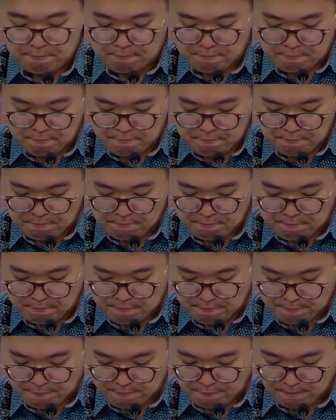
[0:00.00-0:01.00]

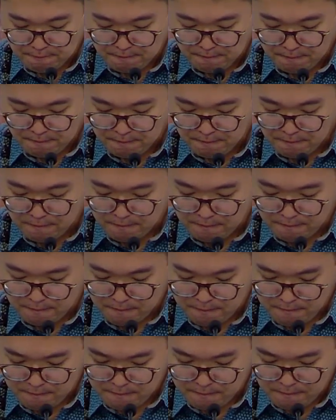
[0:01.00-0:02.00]

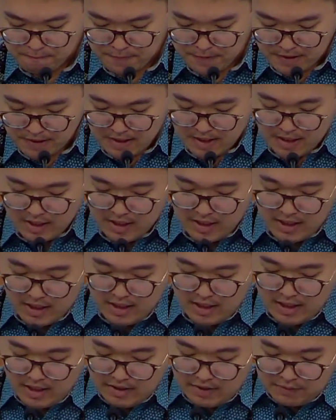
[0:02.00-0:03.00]

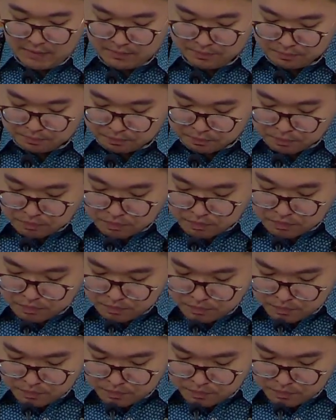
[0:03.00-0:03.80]
Nobody speaks.